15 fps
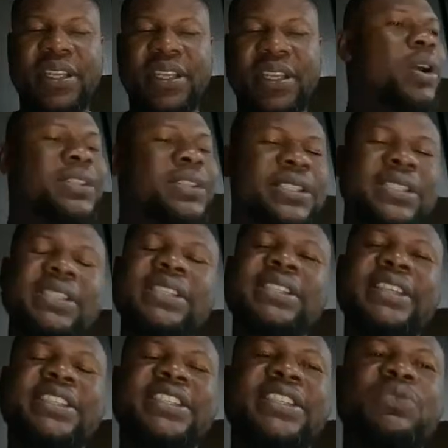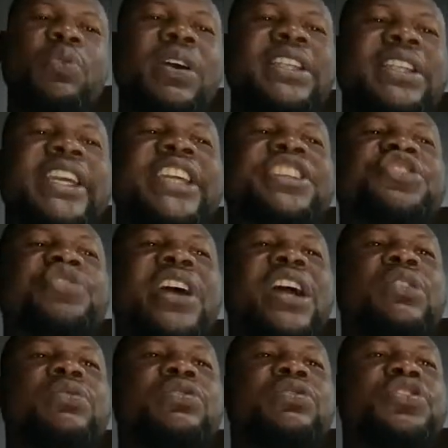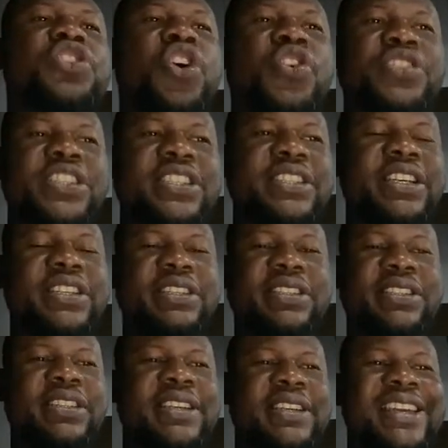Now, what the kitchen triangle does is this.